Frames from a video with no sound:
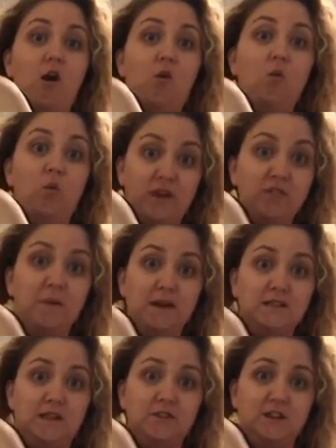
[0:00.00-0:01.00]
with my
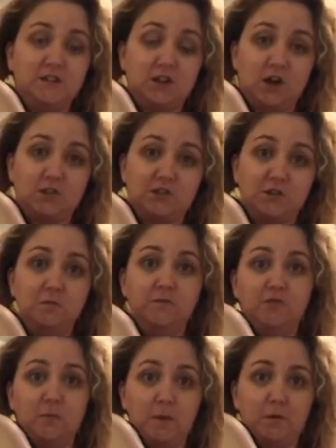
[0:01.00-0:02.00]
70s costume
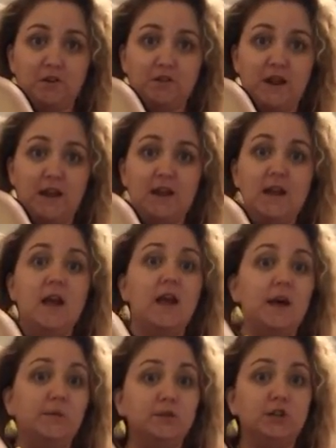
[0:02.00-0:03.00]
for my birthday.
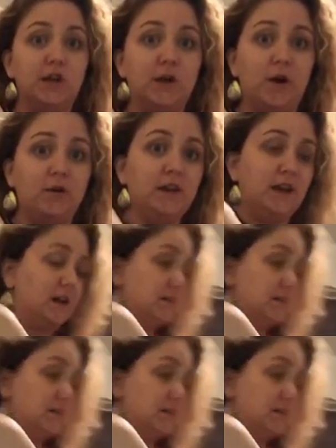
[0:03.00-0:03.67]
And I'm gonna show you how I did it.